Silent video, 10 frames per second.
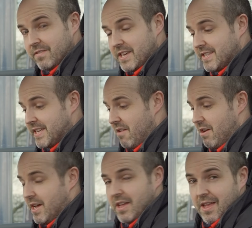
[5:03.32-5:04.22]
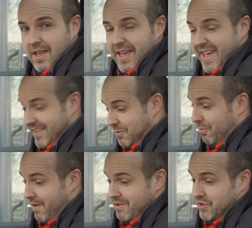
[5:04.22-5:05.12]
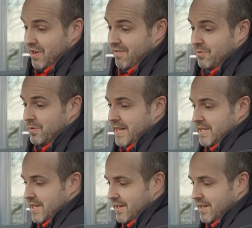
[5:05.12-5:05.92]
of the interior, it's all very straightforward actually.